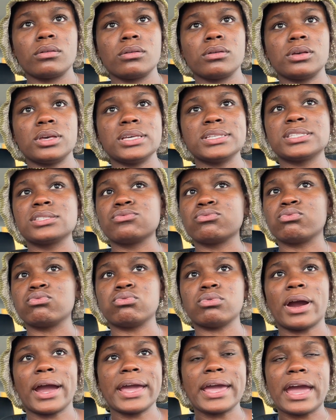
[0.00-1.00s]
is
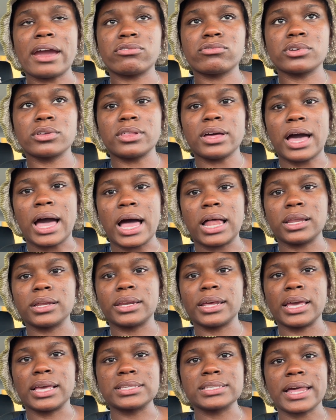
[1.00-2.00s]
right after the
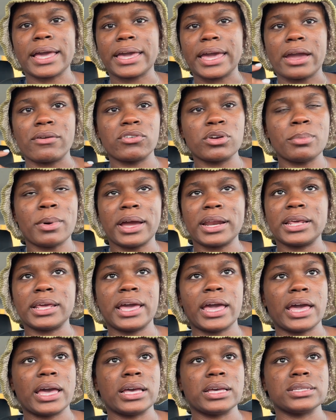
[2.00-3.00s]
holidays like everybody
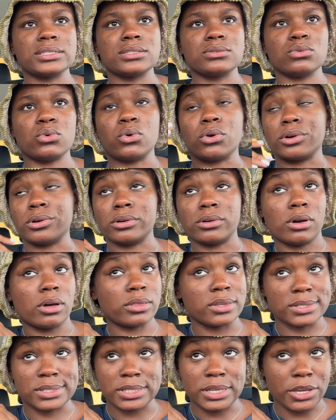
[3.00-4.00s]
has or all
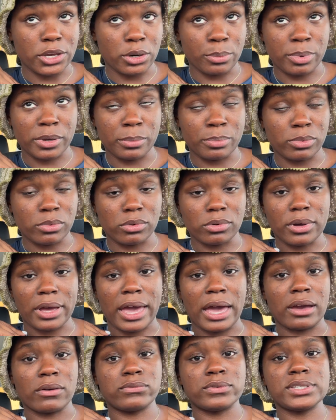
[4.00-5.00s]
the senior people
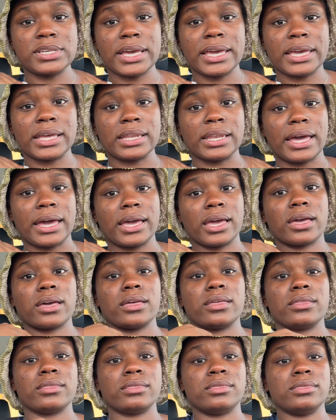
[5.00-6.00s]
have taken like
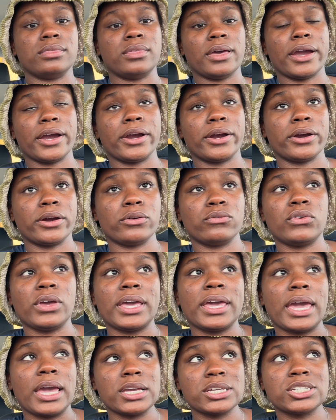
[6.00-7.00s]
their
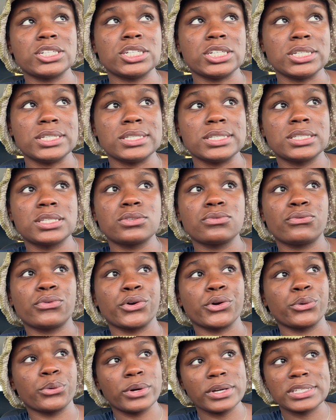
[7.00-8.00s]
vacations for
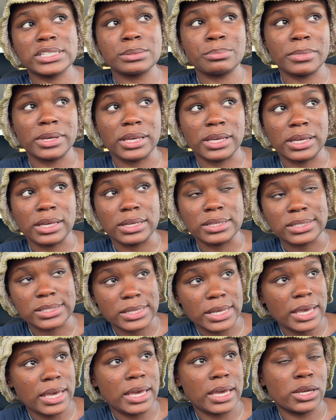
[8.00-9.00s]
Christmas
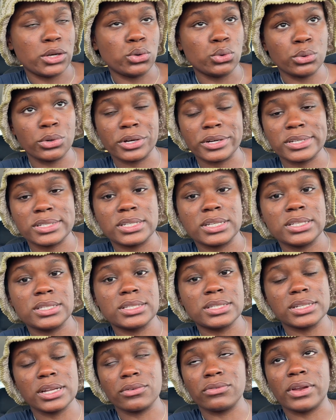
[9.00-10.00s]
and New Year's and
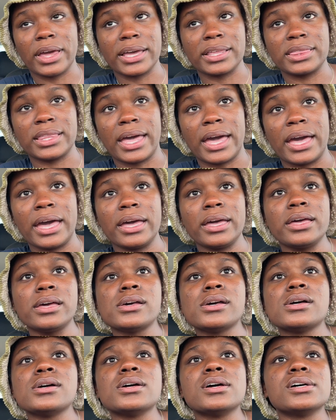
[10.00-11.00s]
stuff like that.
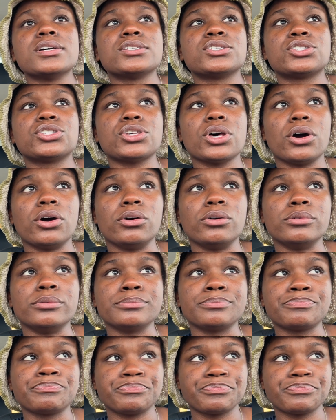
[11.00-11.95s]
So